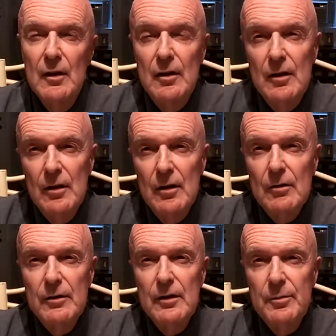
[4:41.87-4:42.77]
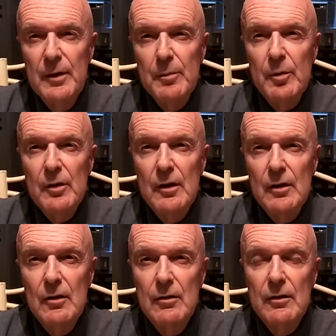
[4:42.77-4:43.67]
These people are
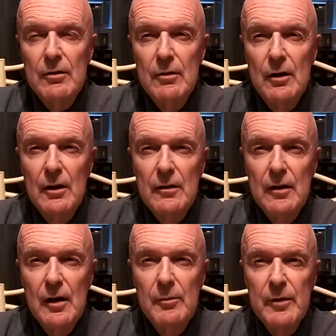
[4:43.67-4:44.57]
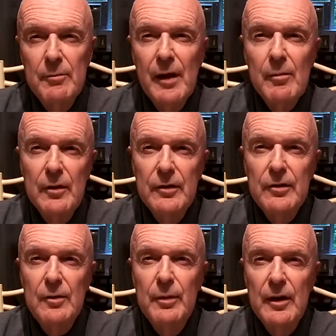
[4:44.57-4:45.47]
going through a hard time. Their memories
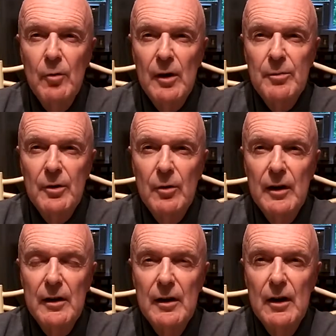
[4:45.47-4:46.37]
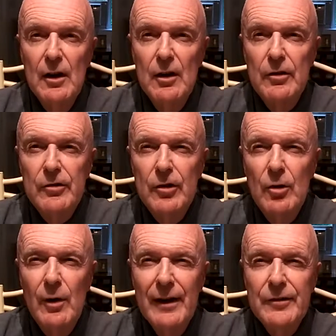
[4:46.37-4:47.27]
are being wiped away.
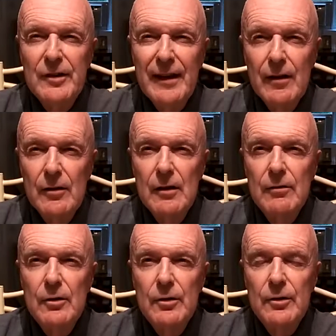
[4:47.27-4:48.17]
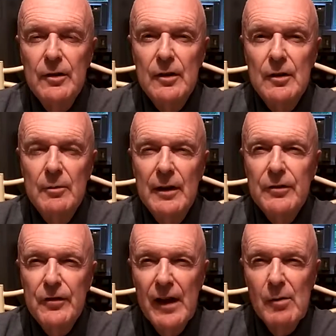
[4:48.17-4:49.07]
So as caregivers, as
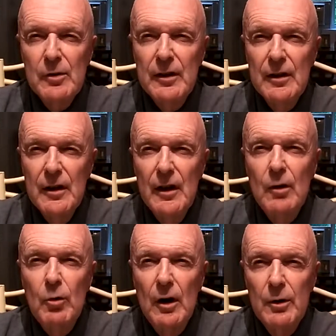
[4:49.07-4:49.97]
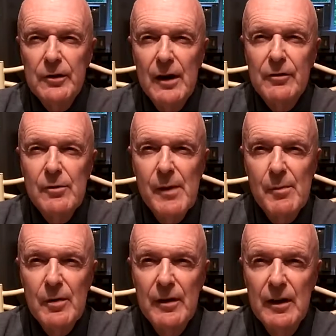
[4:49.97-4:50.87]
family, we always have to
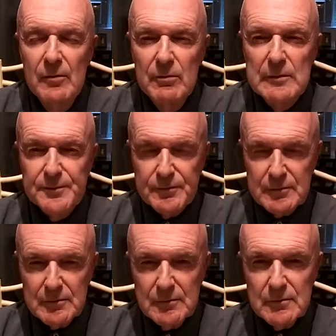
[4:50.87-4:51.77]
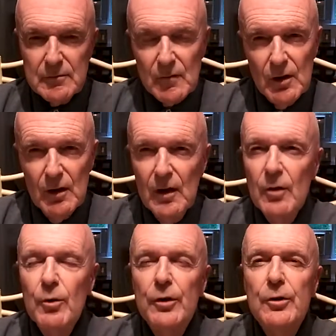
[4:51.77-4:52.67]
remember that.
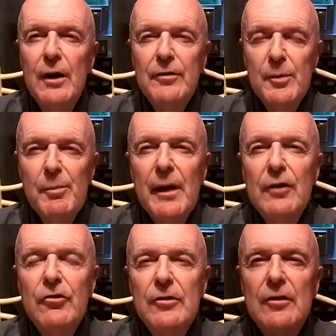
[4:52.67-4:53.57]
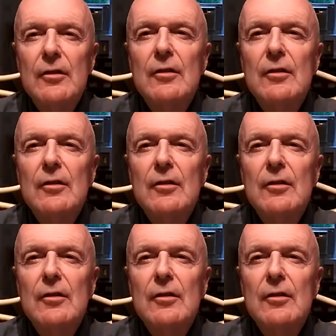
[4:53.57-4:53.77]
We do have to be patient.